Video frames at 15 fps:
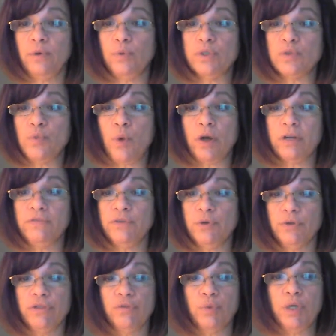was one of
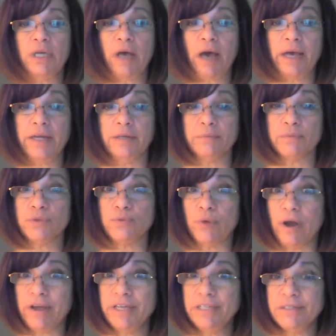your three items,
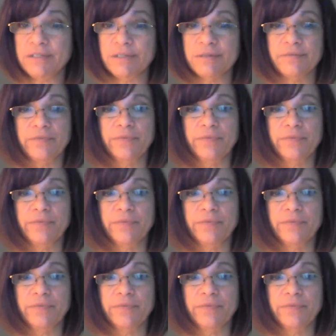right?"